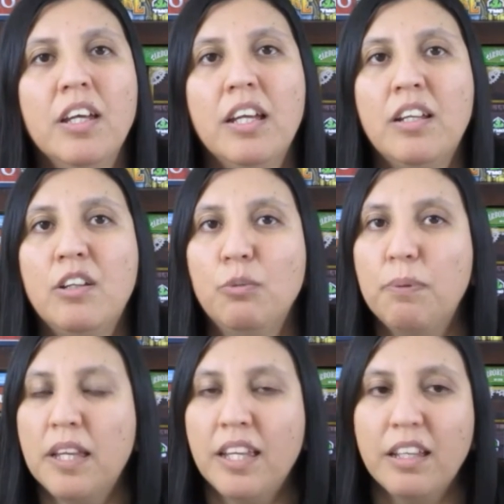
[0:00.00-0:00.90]
it'll
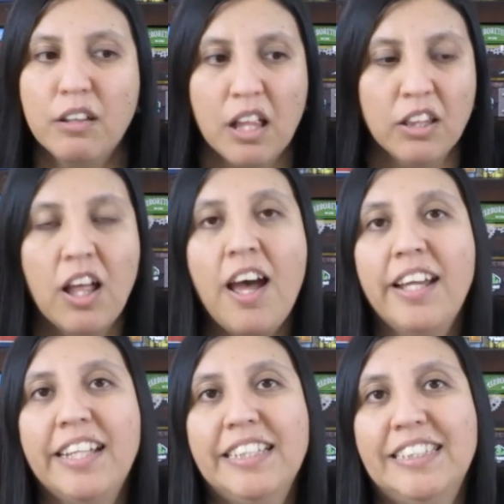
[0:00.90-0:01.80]
be a lot
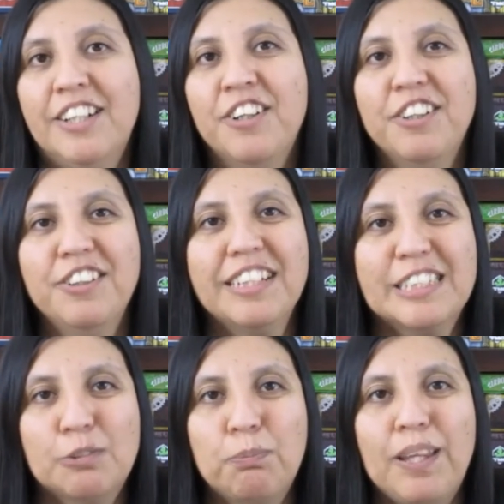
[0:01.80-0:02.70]
easier to
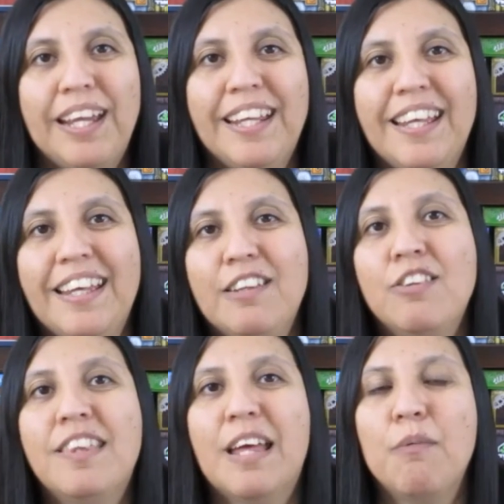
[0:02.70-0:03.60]
explain it
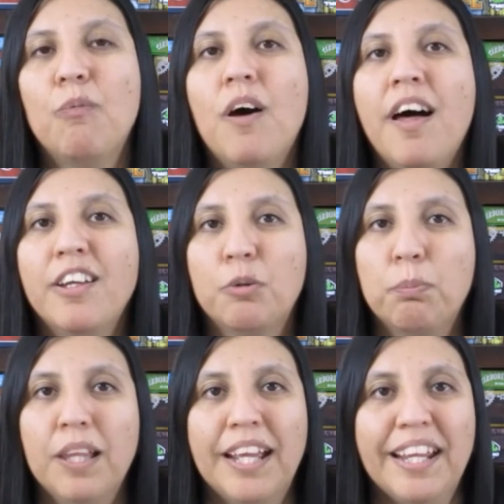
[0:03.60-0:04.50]
to them while you're
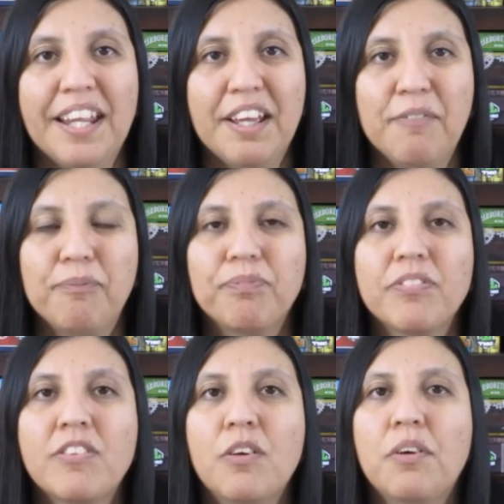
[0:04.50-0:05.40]
playing
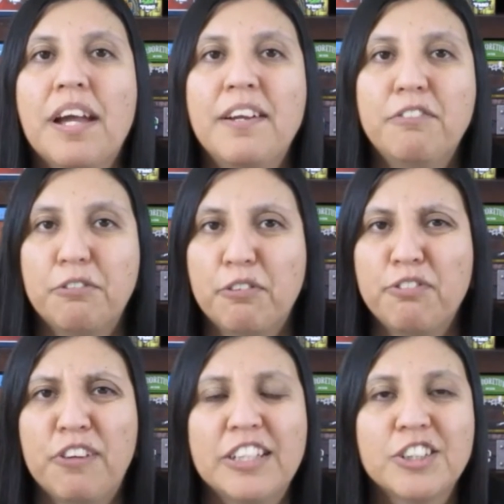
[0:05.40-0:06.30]
it. So kind of a
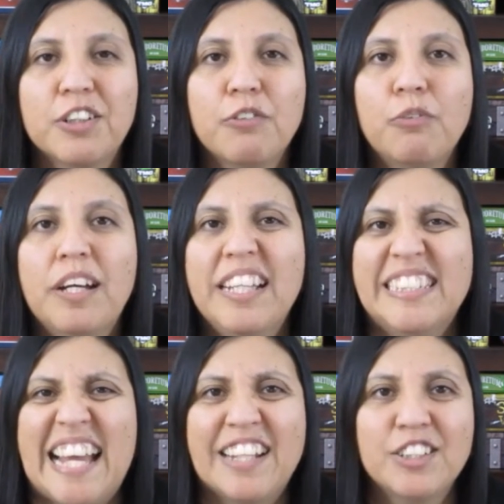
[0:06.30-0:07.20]
refresher of what
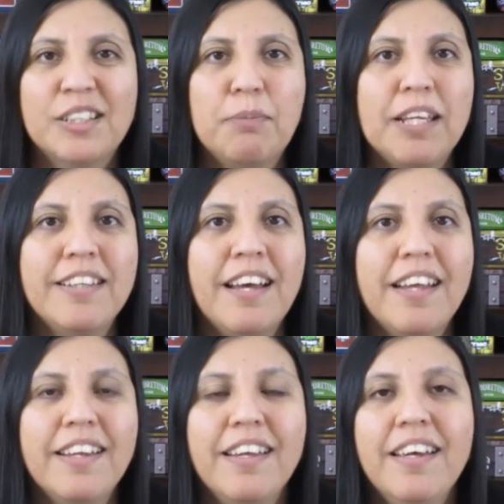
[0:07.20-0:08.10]
is actually being done.
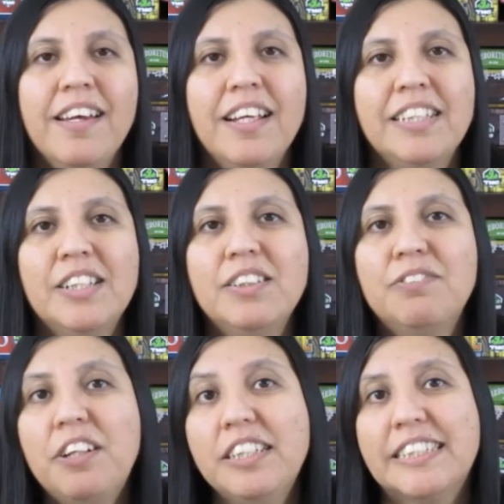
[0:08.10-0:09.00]
So as
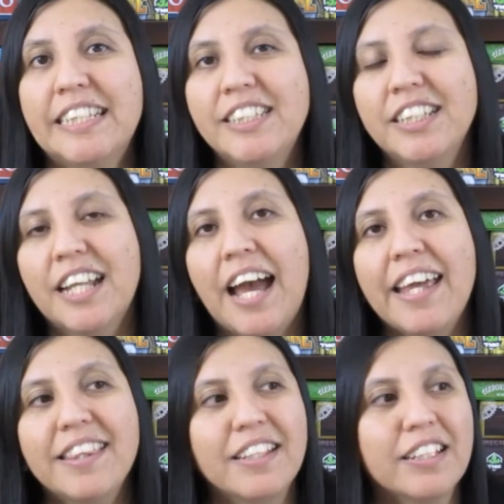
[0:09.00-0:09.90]
far as teaching, I
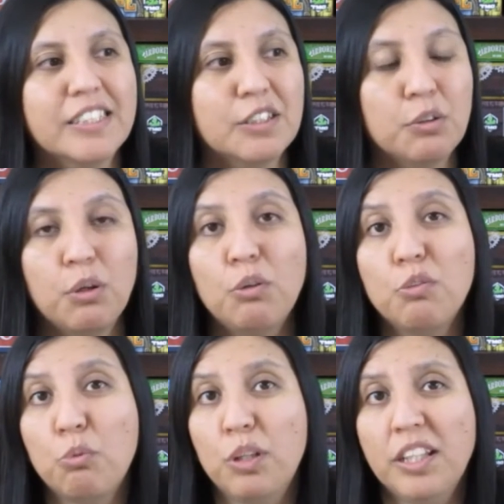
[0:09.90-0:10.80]
think it's a
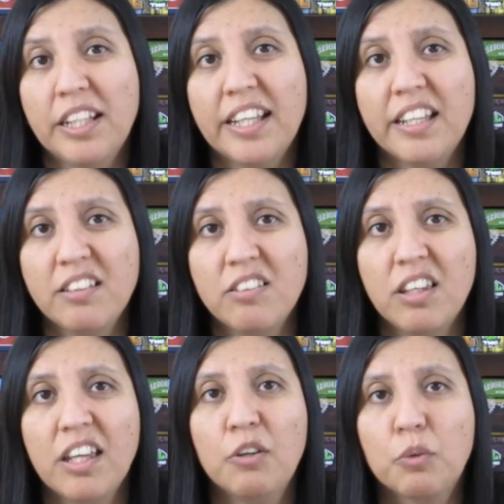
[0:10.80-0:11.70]
really
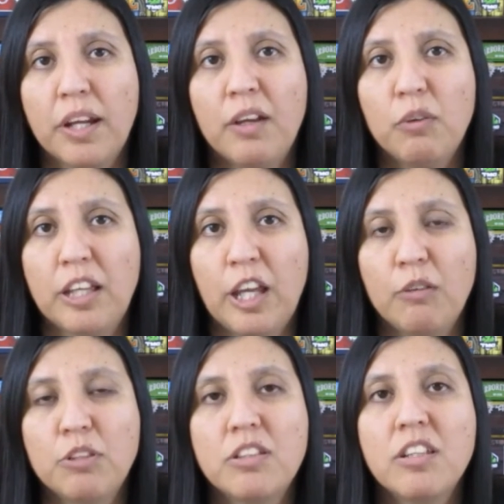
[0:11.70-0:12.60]
easy and great
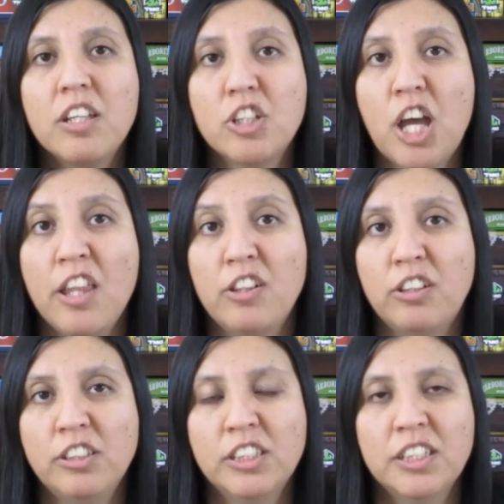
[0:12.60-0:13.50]
game to teach
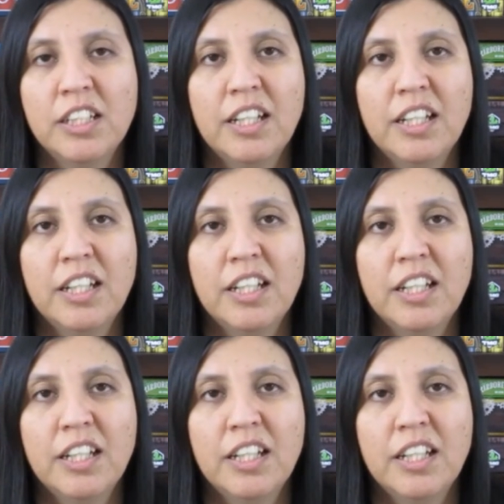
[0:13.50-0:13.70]
others.